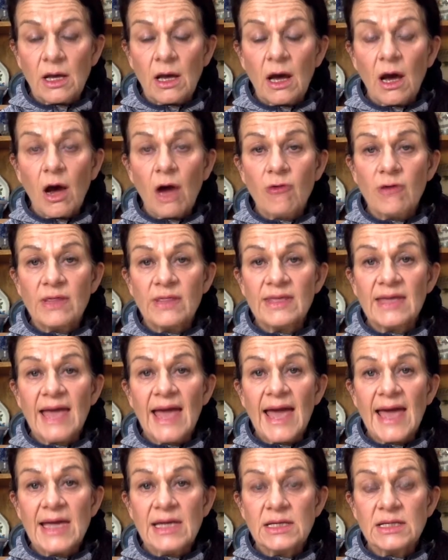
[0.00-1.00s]
are in the
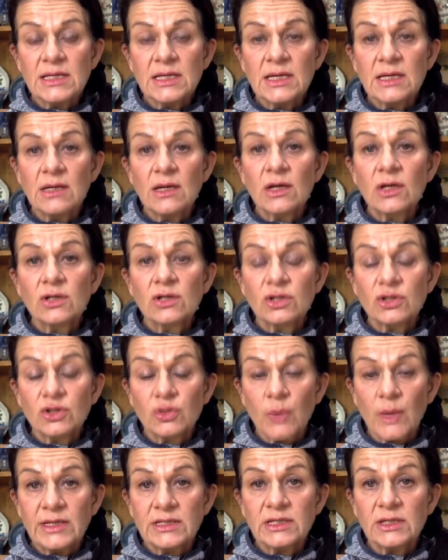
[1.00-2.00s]
18 to
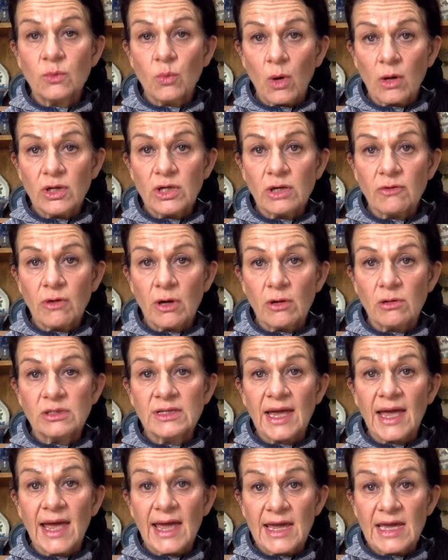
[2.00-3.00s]
21 year old
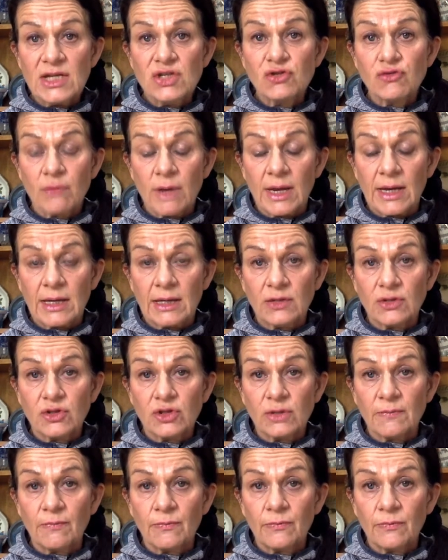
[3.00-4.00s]
age range.